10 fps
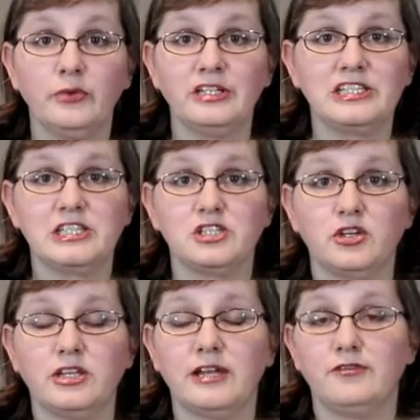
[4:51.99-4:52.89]
which is a
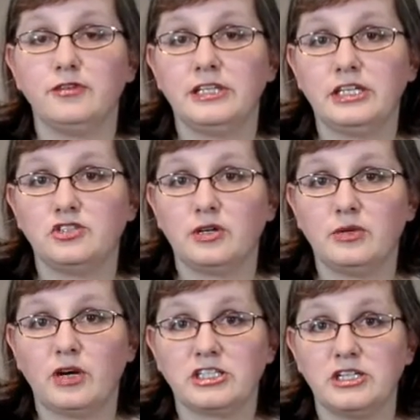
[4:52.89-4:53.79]
show that I've really
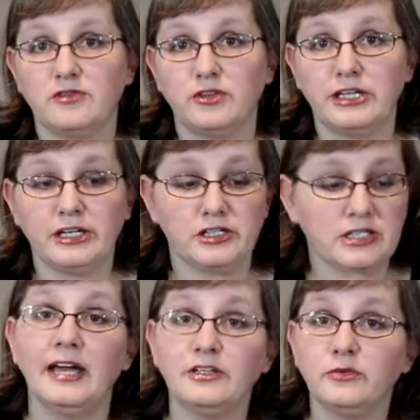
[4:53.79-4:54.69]
enjoyed watching for years.
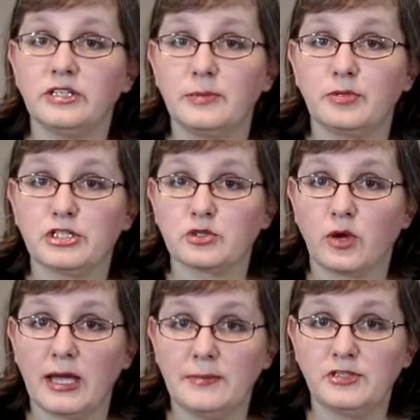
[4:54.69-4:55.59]
I don't really
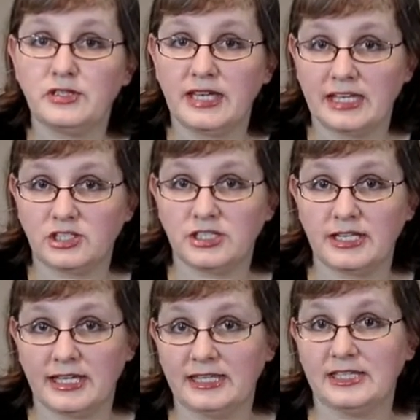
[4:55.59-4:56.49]
prescribe to the
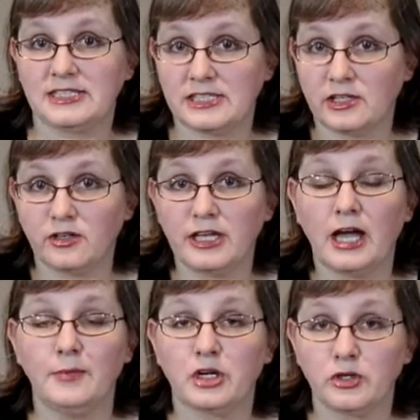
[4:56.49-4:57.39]
Ancient Aliens theory.
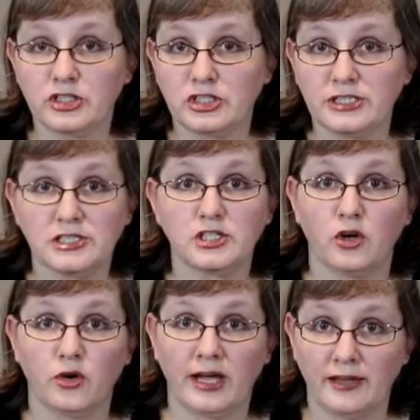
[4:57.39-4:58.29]
I'm a Christian,
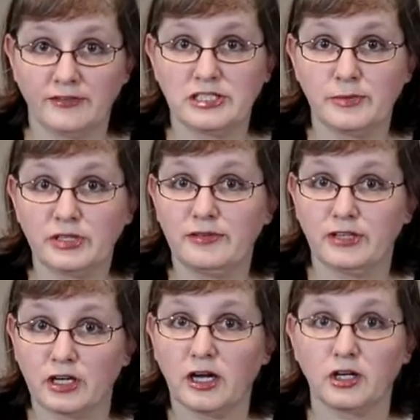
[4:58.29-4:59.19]
so I obviously believe
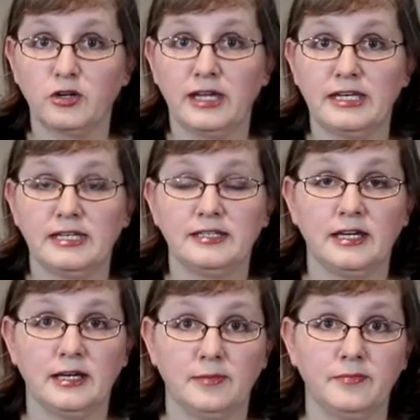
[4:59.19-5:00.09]
that God created
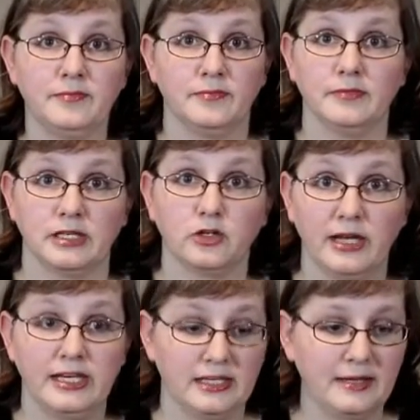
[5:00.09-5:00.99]

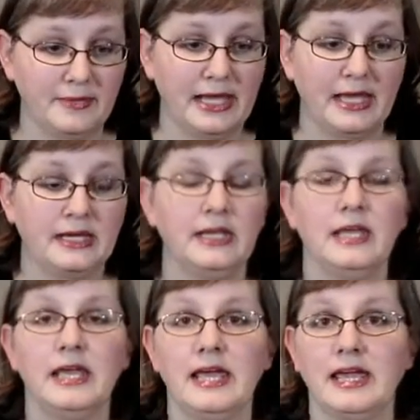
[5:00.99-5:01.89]
created a man
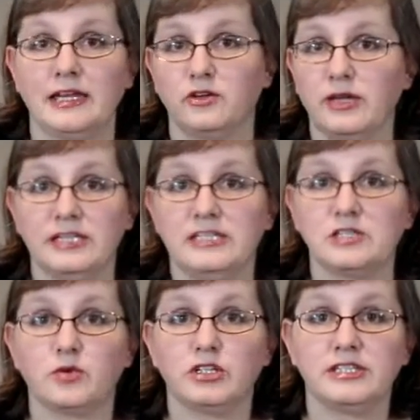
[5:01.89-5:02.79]
and created
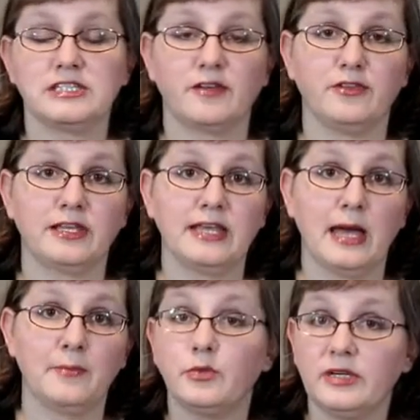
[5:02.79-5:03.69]
this world and stuff like
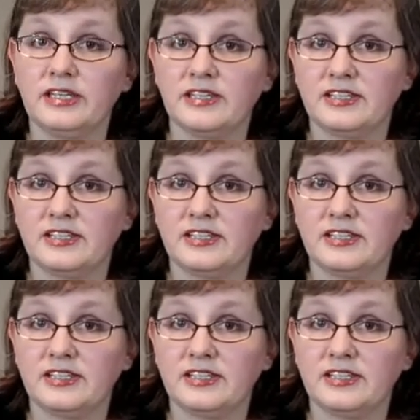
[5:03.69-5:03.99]
that. But one of the